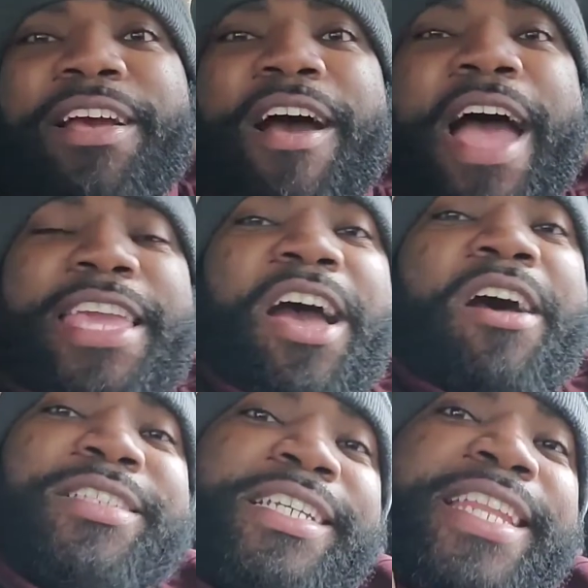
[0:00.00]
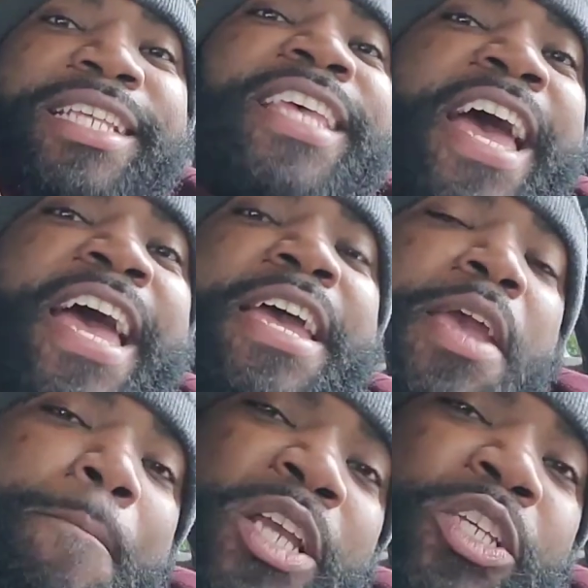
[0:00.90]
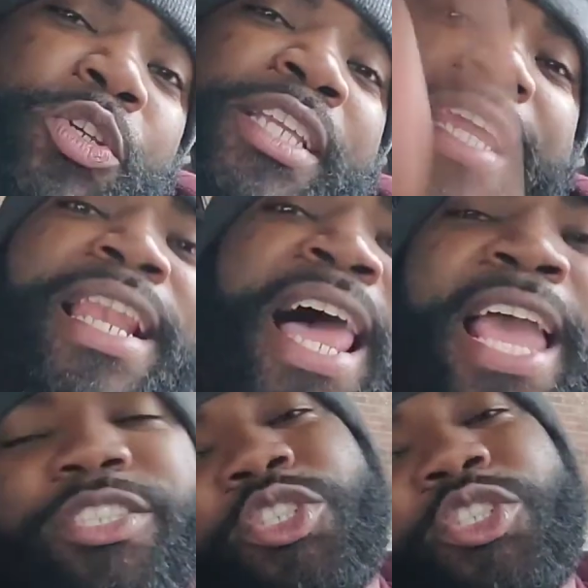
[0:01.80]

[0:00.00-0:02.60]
All right, y'all. Till next time, make sure you hit that like,